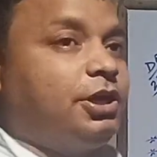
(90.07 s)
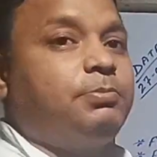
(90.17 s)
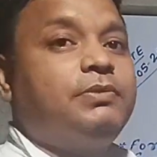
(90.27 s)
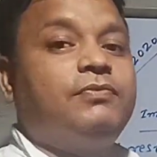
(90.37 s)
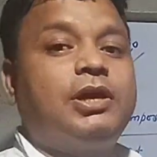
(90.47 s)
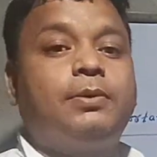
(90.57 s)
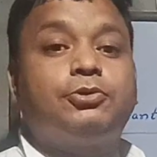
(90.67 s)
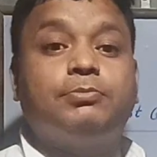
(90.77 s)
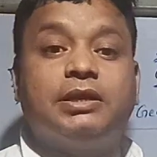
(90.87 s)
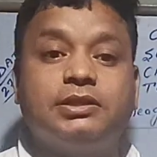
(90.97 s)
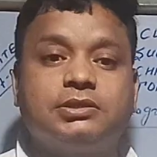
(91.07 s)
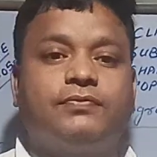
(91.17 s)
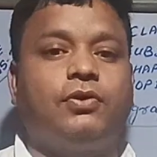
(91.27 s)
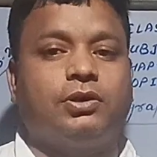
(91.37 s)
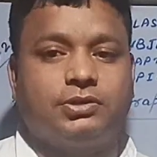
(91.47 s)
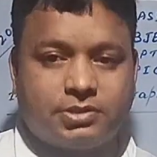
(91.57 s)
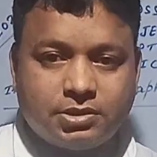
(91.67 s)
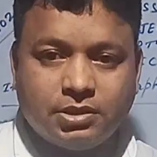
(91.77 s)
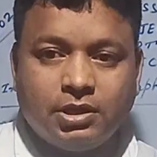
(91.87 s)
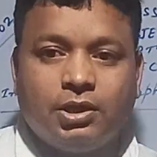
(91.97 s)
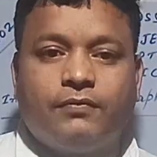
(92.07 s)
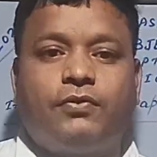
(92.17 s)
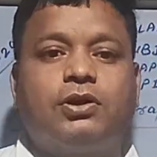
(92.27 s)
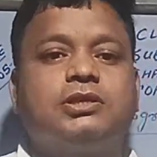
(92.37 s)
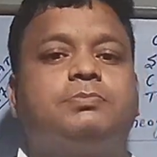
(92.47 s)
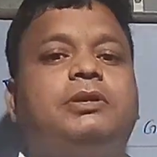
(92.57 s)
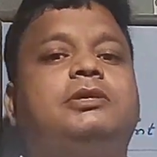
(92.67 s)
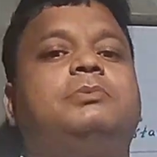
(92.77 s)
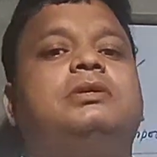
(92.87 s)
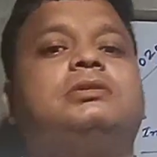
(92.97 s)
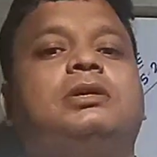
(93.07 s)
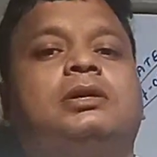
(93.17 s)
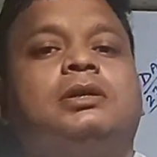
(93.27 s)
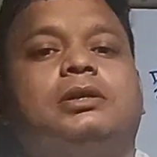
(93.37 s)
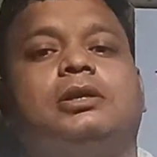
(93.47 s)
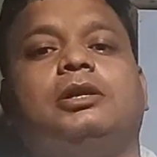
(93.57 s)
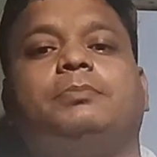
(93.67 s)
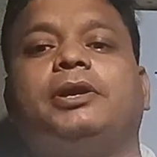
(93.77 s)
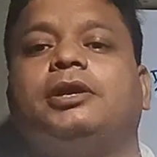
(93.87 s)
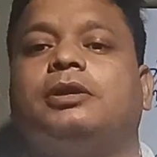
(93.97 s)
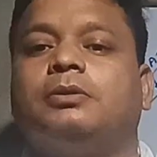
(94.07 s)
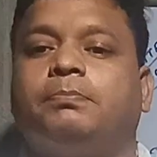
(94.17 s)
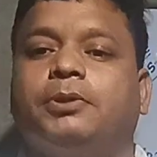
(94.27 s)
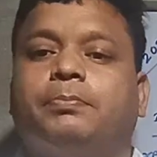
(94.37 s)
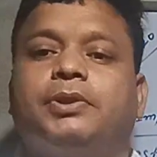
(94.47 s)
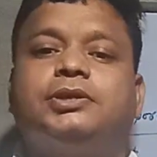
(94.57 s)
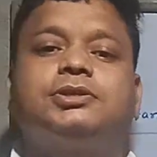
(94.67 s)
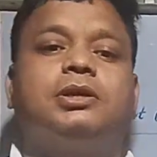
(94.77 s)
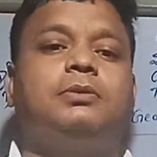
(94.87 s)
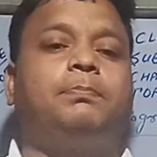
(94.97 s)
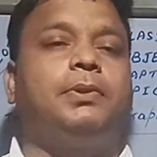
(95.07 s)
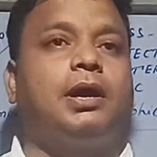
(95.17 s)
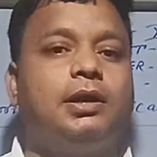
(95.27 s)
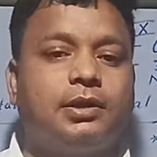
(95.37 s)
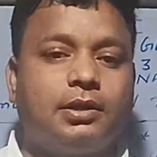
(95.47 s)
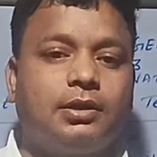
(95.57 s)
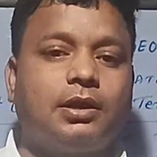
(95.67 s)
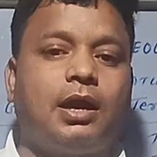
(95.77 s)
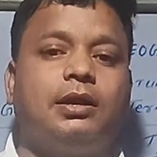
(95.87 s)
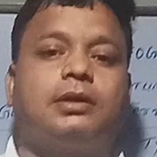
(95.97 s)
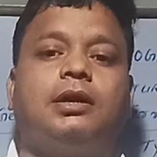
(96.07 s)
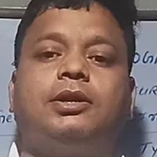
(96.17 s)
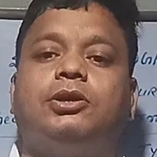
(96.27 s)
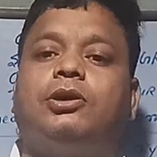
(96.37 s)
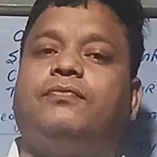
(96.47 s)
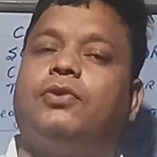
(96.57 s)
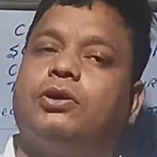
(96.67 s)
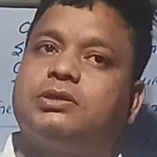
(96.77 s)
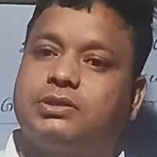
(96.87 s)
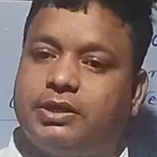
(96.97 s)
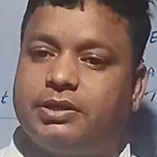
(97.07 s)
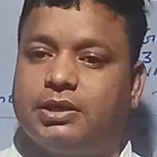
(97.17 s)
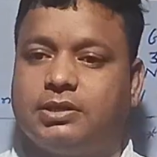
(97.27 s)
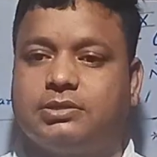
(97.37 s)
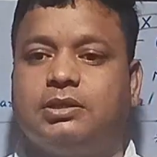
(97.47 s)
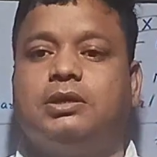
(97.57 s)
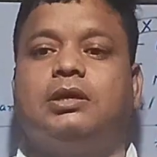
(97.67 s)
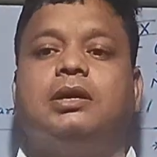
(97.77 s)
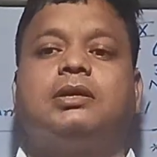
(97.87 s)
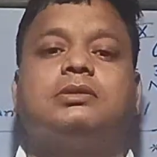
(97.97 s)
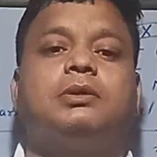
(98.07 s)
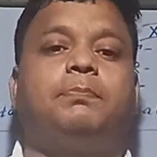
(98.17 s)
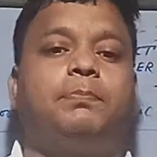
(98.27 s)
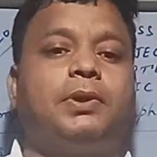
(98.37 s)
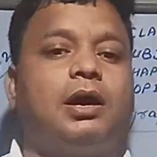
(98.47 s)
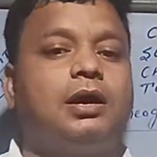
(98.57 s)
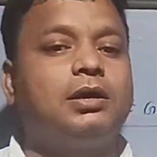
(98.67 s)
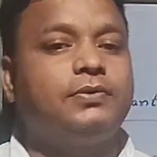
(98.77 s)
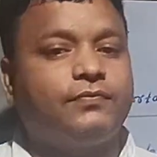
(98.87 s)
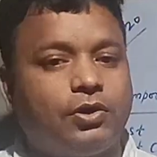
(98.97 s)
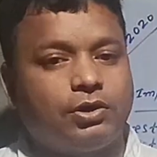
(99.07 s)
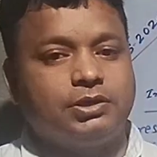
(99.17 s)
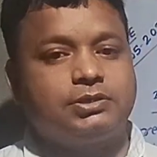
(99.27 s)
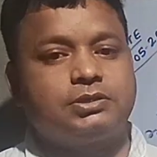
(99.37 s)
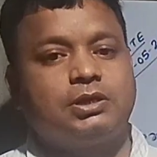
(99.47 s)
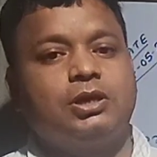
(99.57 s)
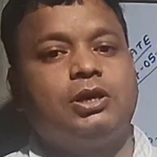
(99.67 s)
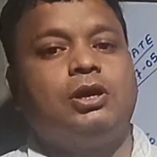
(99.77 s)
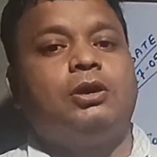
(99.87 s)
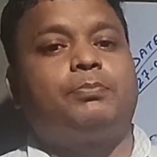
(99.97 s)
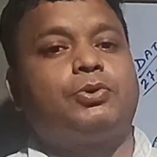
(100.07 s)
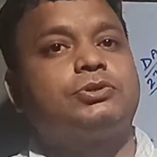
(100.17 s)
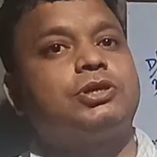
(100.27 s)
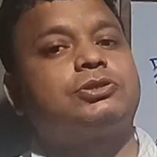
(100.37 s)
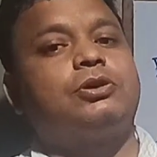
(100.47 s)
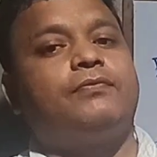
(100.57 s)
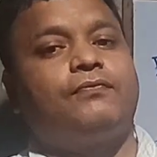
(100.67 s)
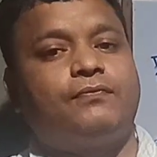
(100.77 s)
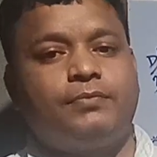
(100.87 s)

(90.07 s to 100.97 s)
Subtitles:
It means we have to manage the forest. Forest management is the deliberate preparation, planting and cutting of forest areas. It is a planned forest process of